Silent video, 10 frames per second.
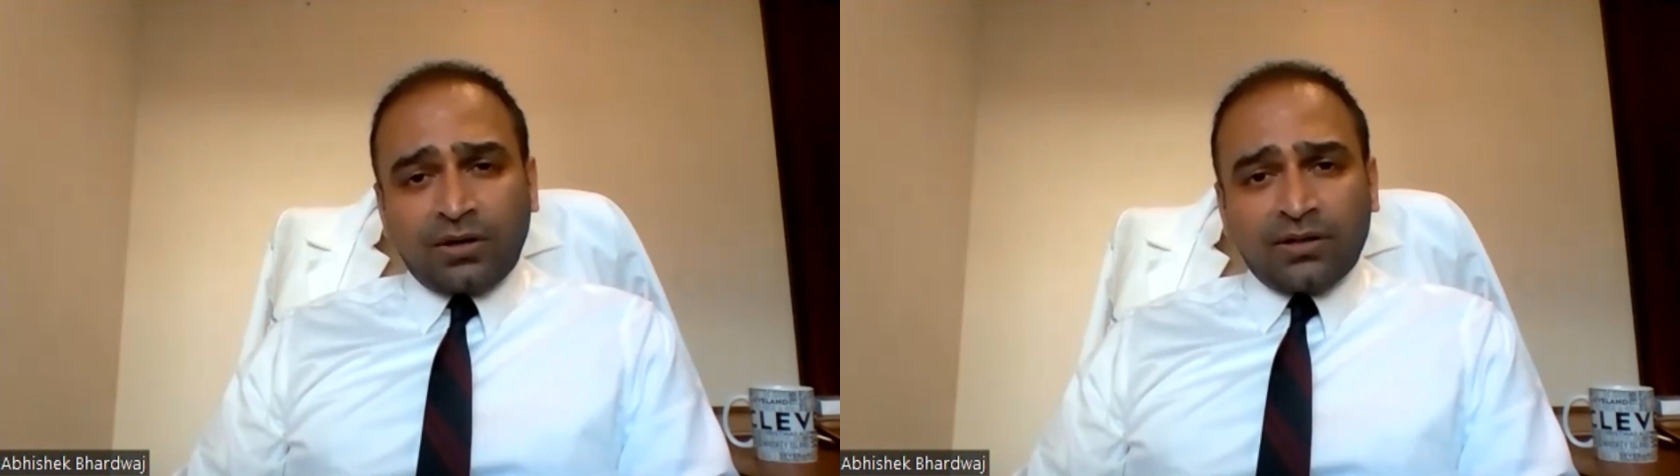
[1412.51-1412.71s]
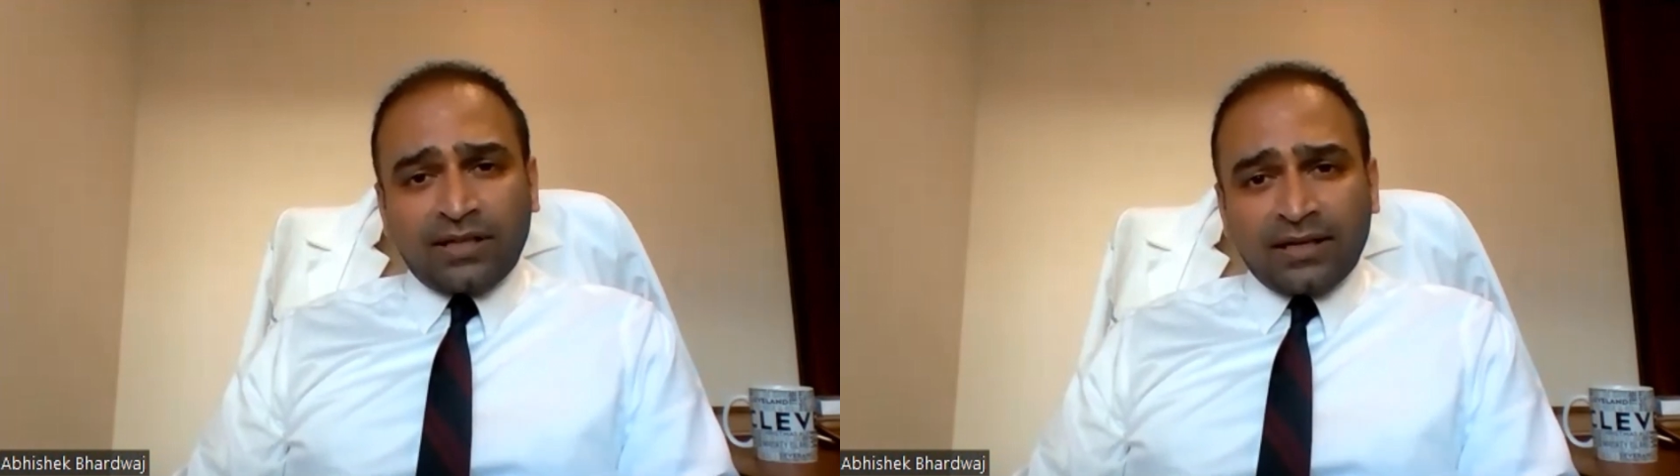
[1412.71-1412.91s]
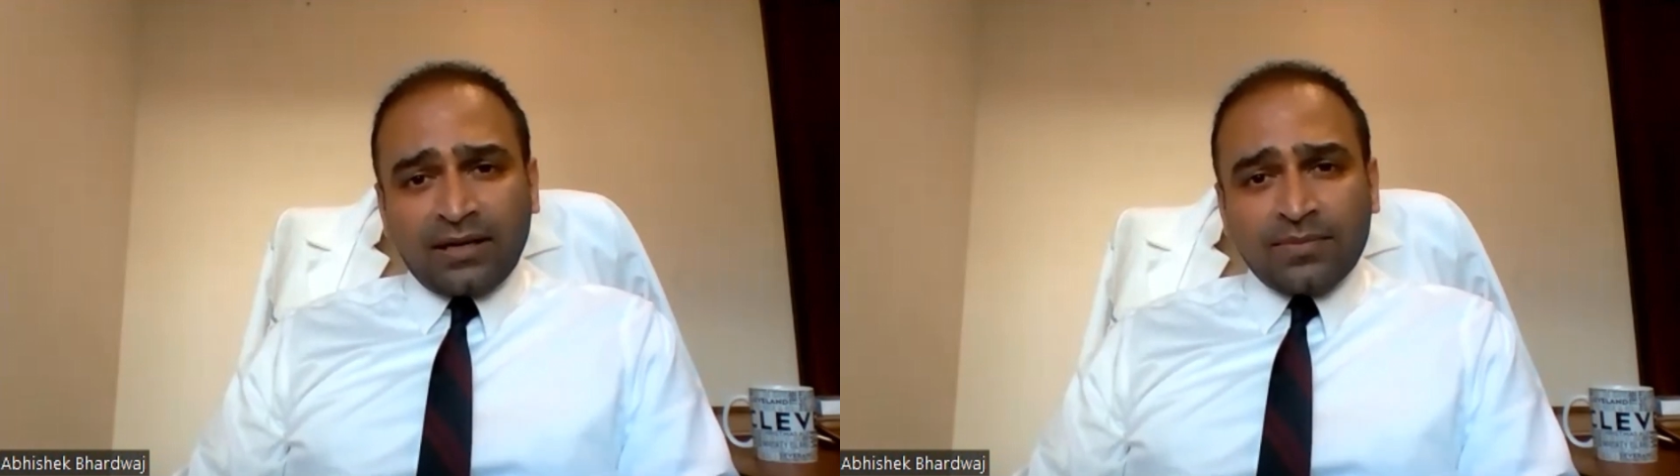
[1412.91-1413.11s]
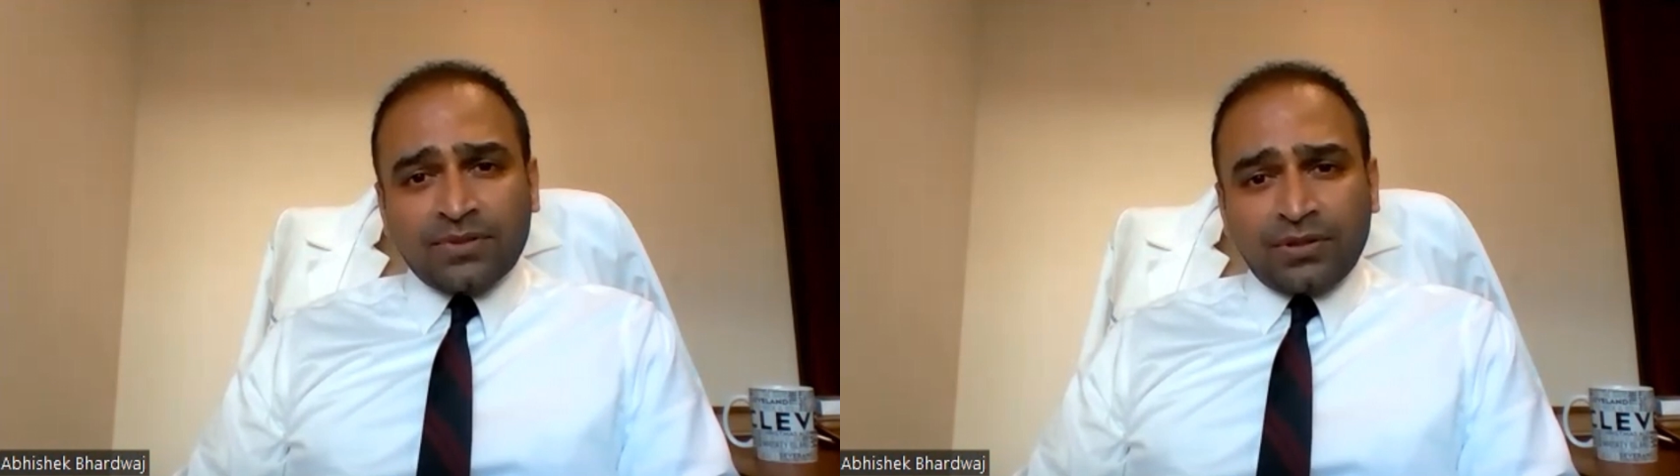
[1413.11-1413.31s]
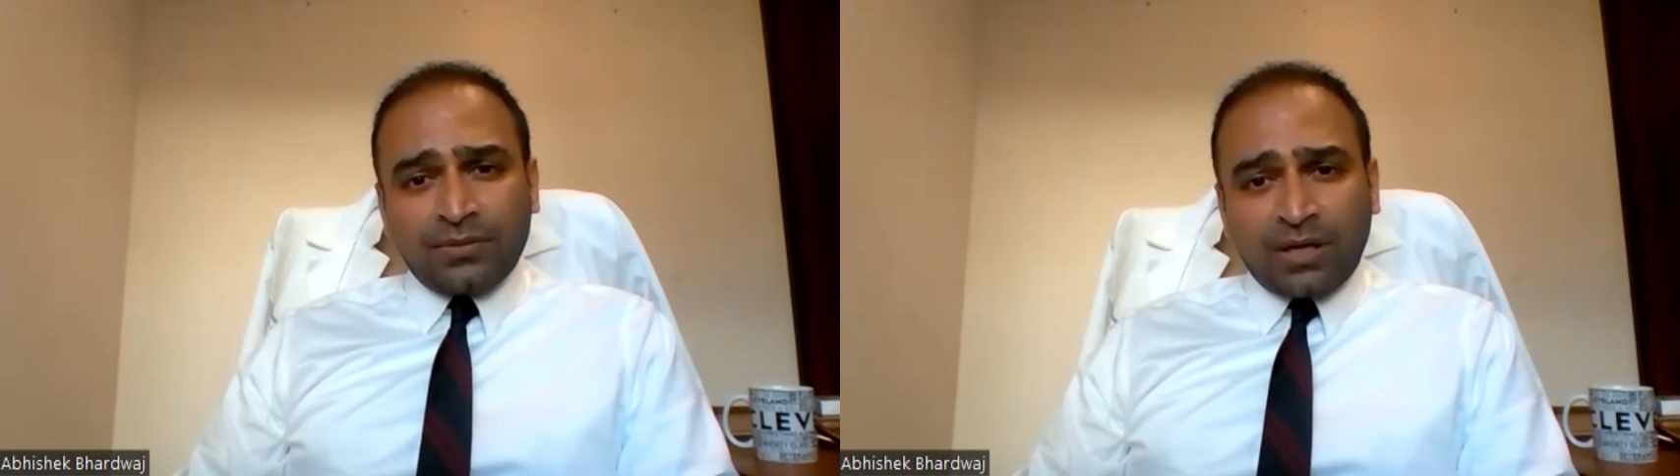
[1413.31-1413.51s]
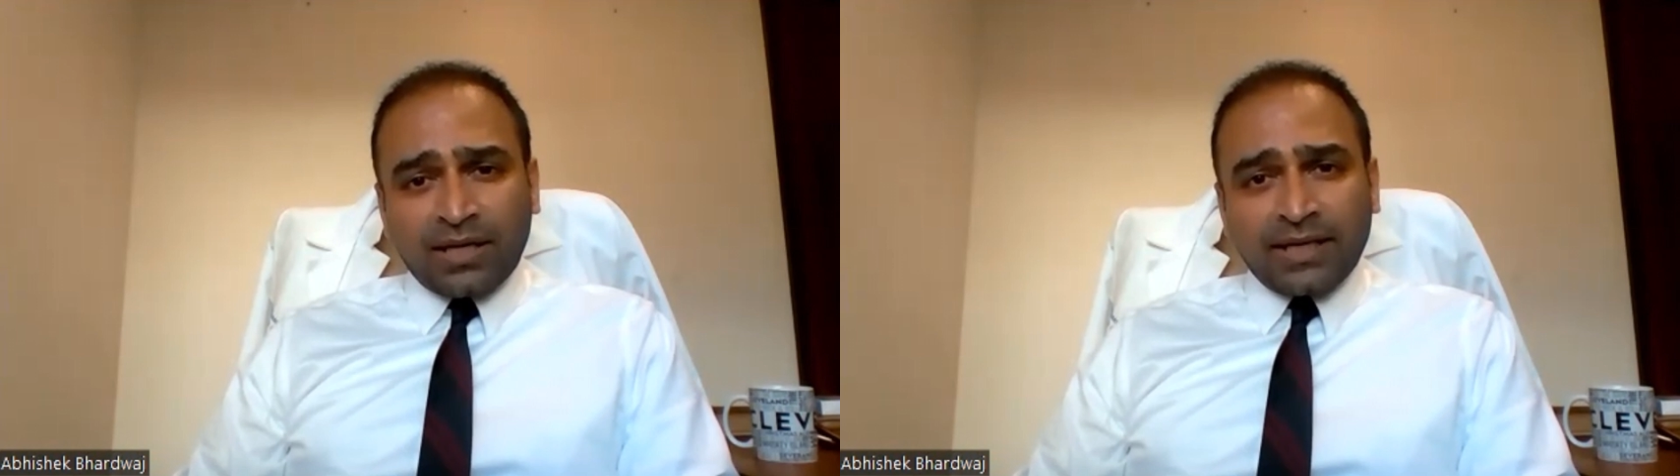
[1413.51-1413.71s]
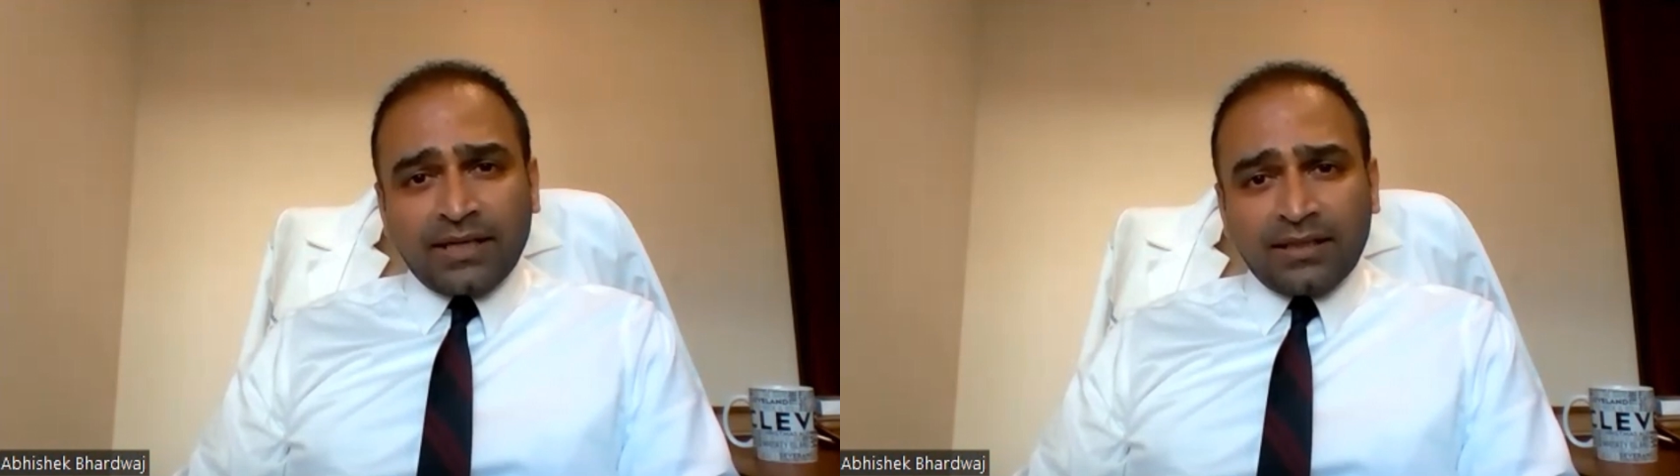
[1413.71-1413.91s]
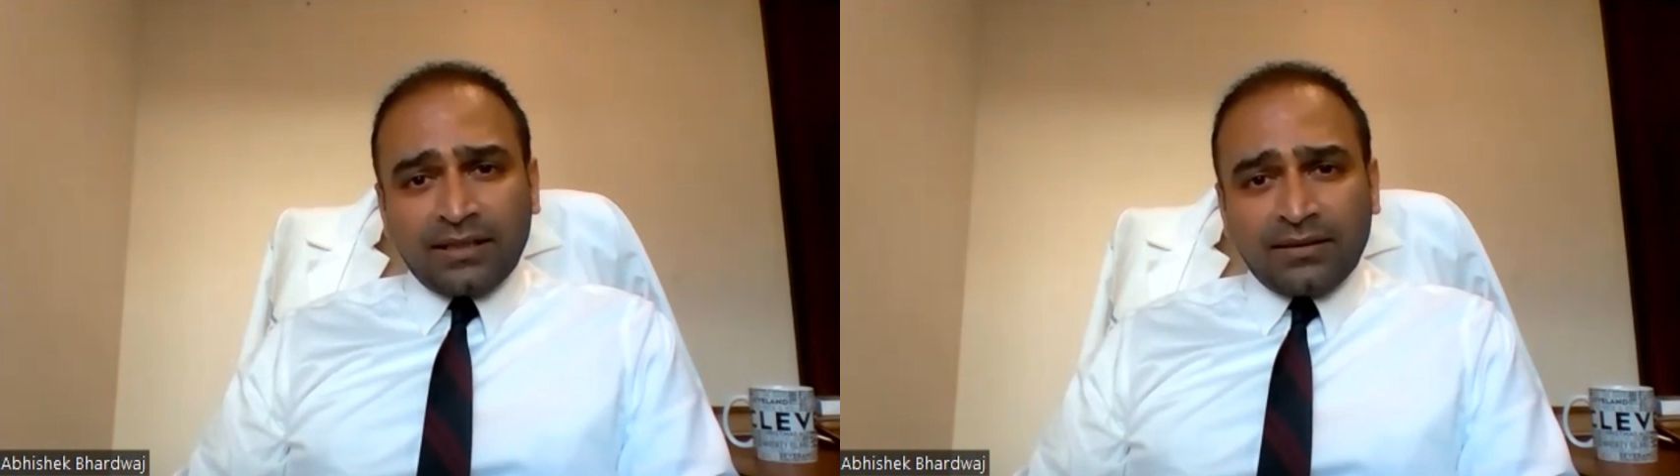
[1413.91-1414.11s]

thought that comes to your mind.